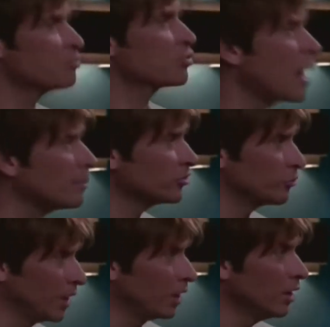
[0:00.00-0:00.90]
He
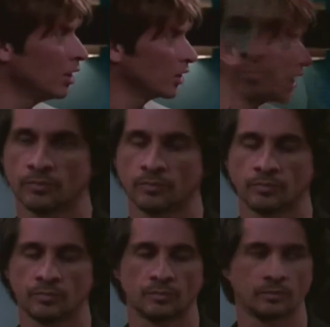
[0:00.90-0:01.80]
promised me. Okay, you
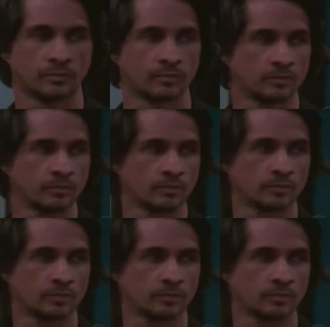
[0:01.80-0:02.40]
find Louis,